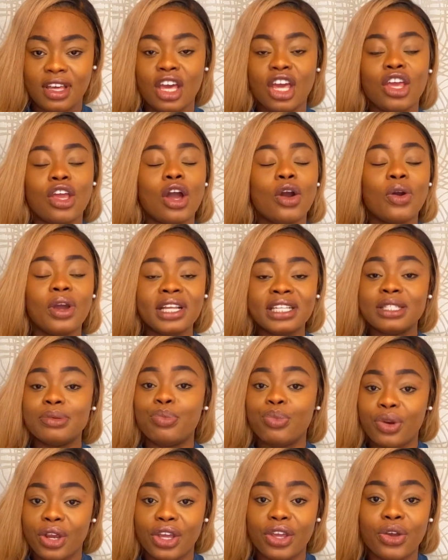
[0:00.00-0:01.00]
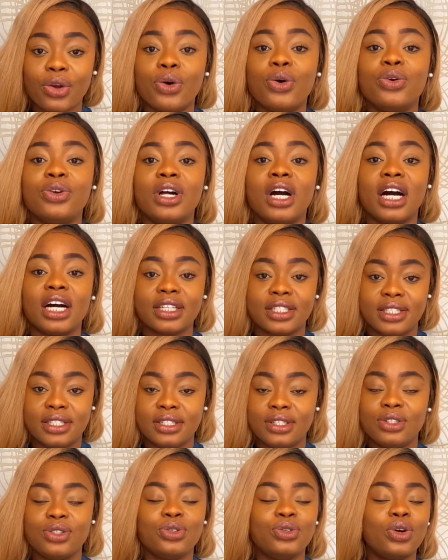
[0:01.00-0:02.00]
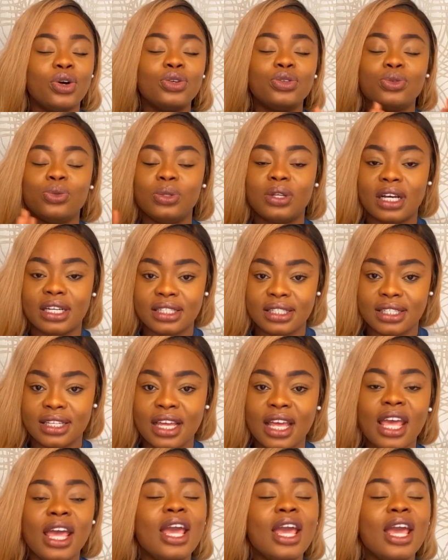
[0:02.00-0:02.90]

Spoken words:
You're going to break your own heart. Do not do that.